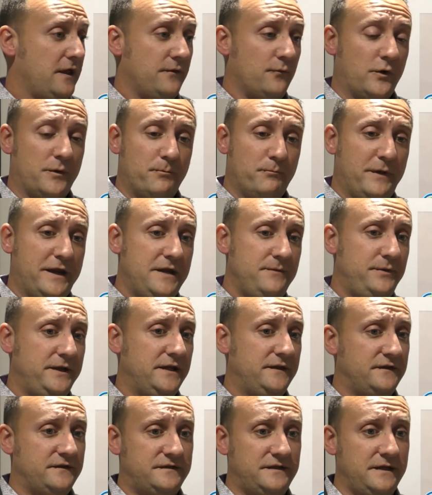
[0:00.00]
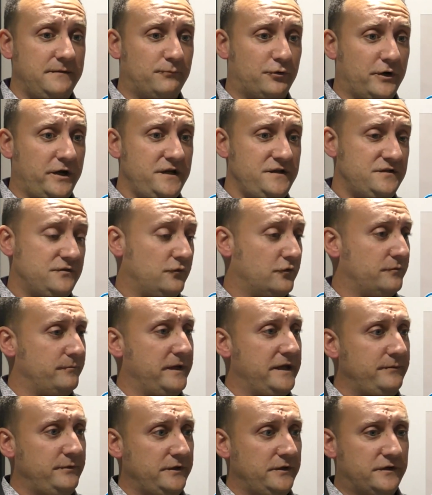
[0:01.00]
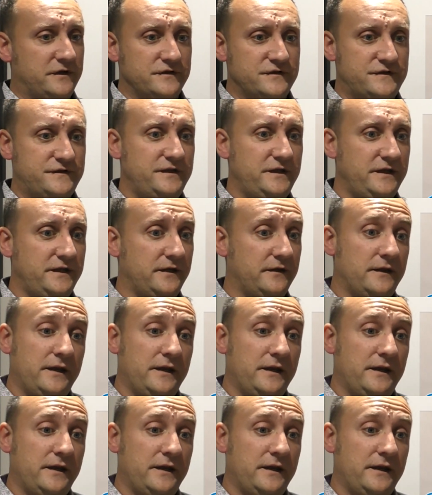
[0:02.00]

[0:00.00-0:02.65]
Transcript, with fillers: what may be at the same price, or maybe you can see,